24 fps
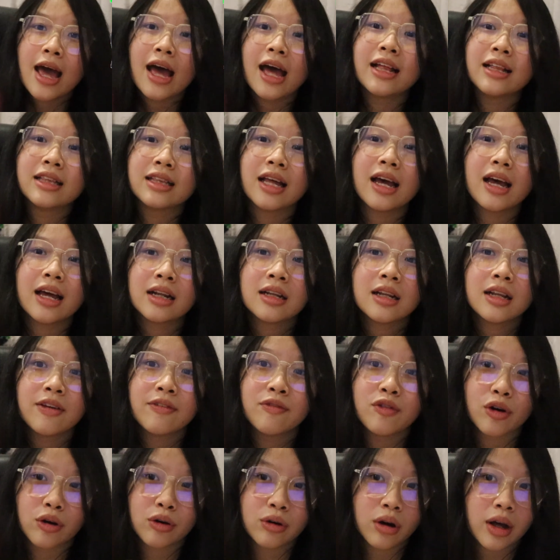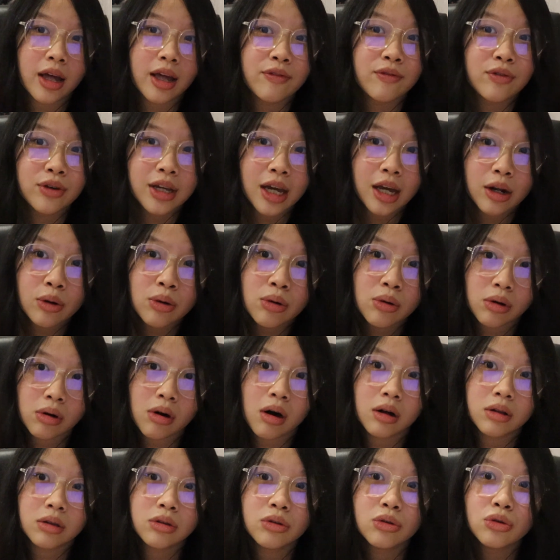And then if you get hooked
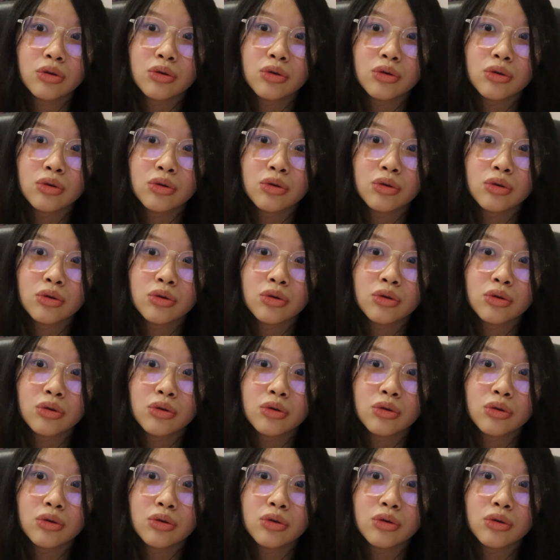on,